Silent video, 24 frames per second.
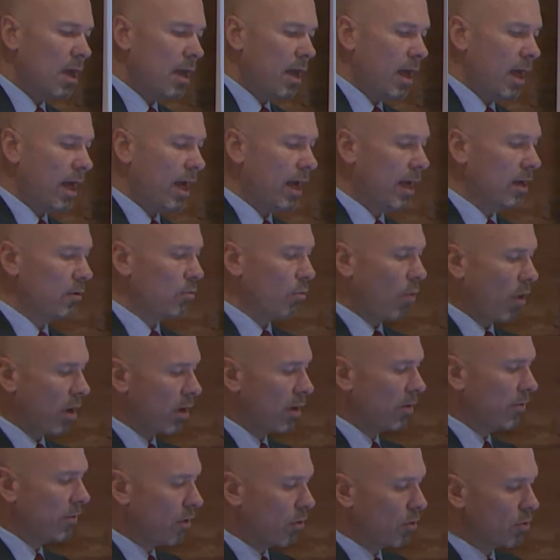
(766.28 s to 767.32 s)
And one
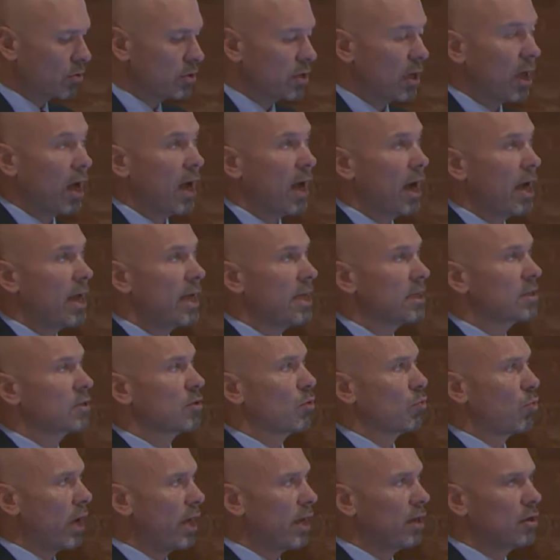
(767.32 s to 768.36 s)
of those is the
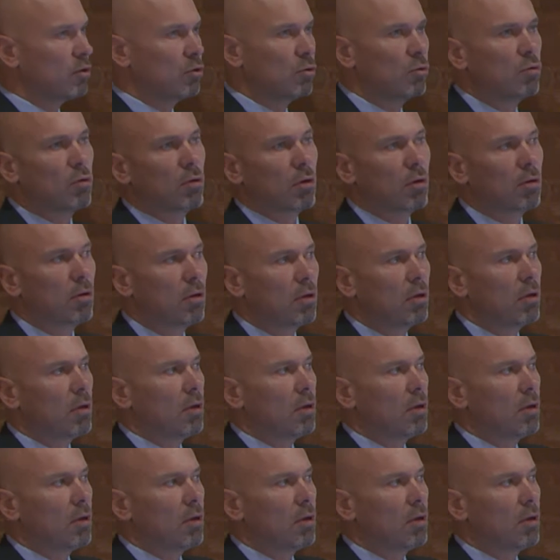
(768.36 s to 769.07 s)
way Google